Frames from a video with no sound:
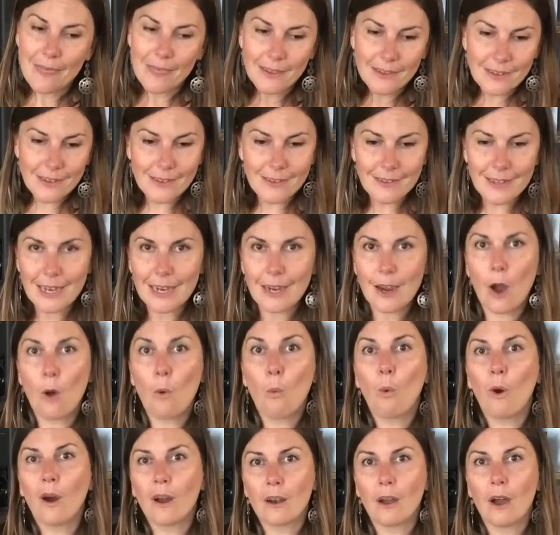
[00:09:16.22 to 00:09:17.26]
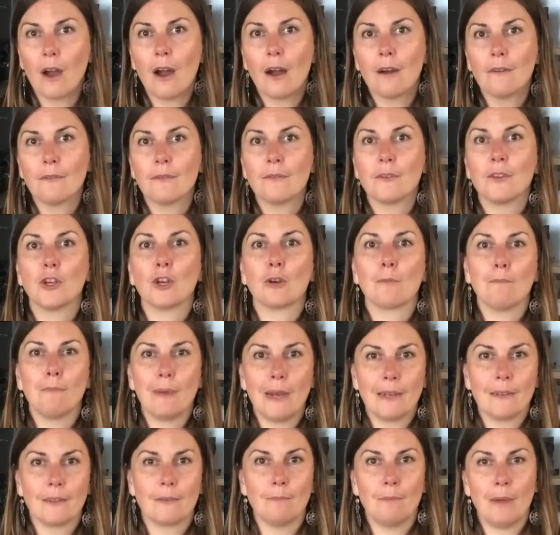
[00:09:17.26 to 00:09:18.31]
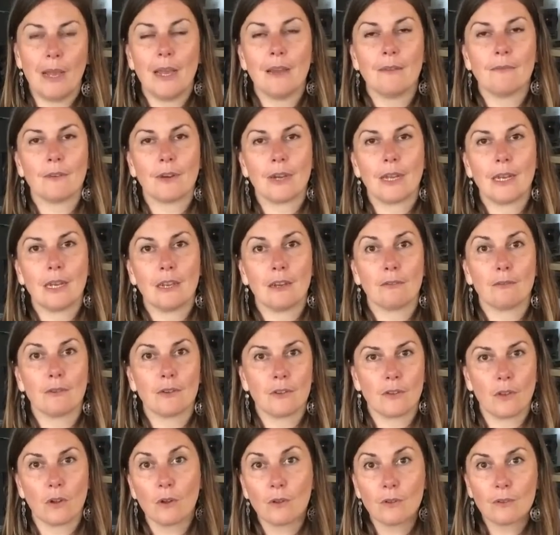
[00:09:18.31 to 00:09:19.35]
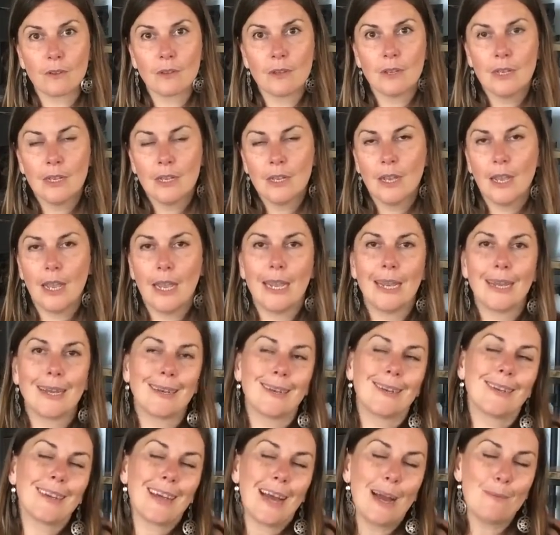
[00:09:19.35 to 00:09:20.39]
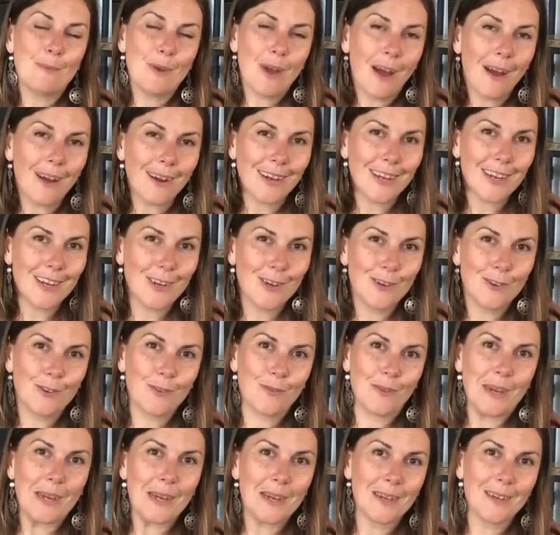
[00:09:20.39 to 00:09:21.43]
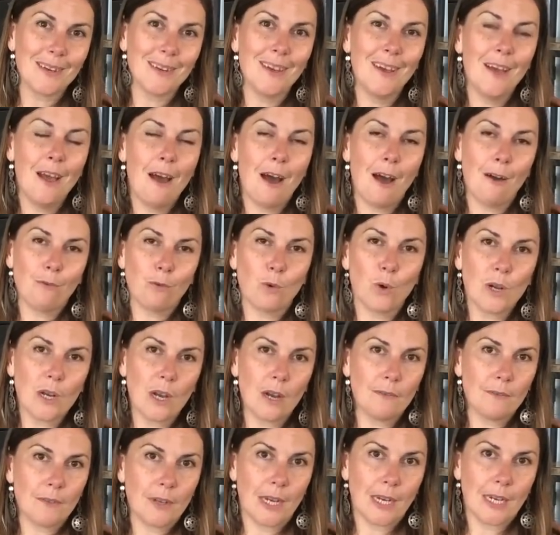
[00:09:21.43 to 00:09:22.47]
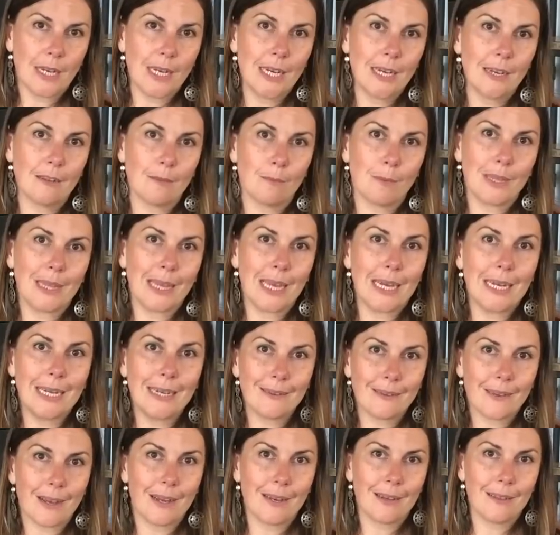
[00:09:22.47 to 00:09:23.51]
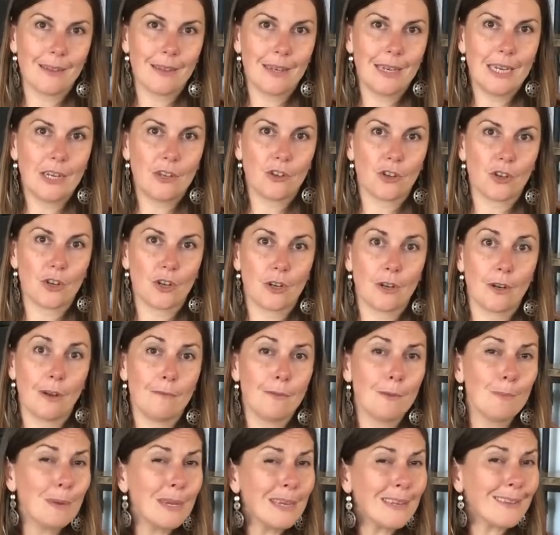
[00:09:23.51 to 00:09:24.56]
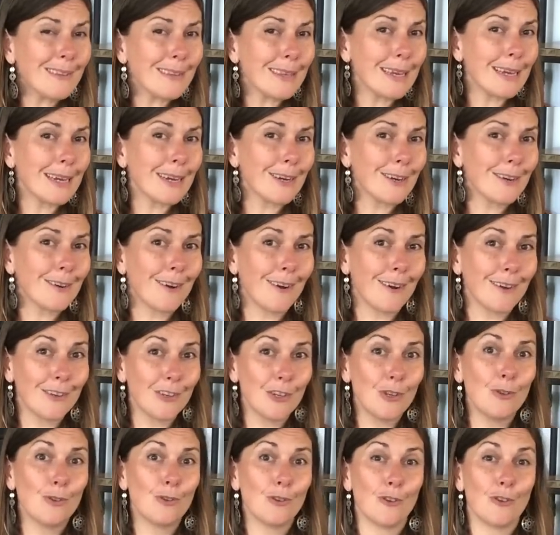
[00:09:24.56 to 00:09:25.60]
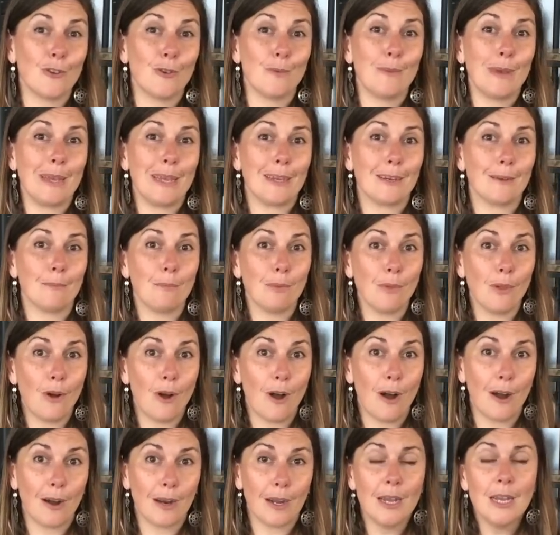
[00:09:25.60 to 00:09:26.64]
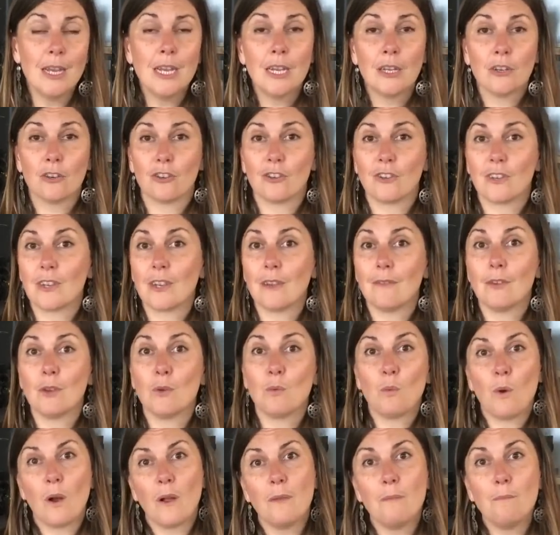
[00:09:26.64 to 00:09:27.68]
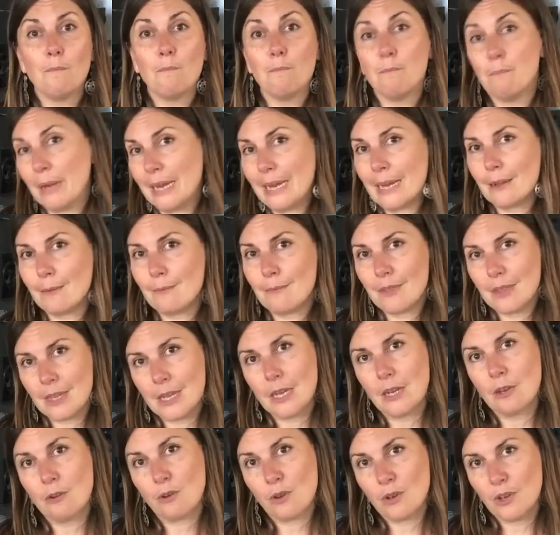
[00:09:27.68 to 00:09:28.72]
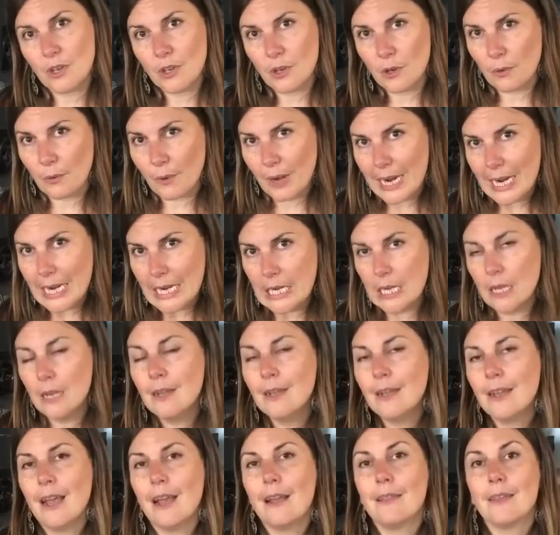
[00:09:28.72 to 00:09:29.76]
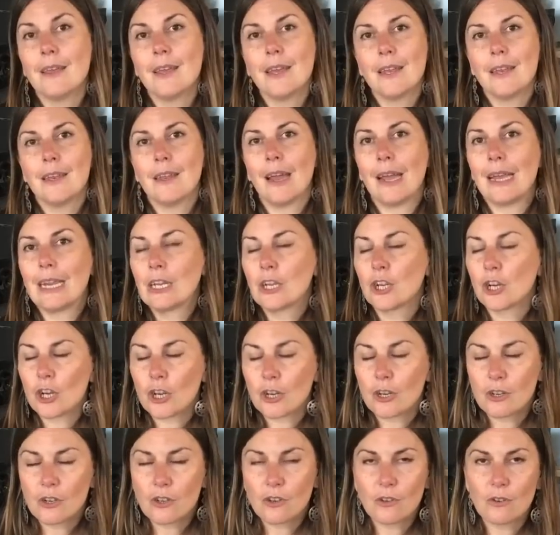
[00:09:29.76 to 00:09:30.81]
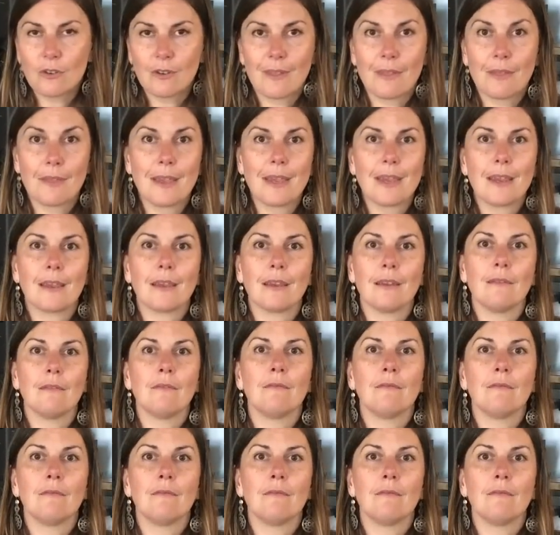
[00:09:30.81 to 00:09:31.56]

this is like a one-off, your best bet for getting a result. And I'm not a huge fan of one-off techniques, but that is kind of the nature of the beast here on YouTube and a blog, just to give you one bam thing you can do, right? And then I encourage you to think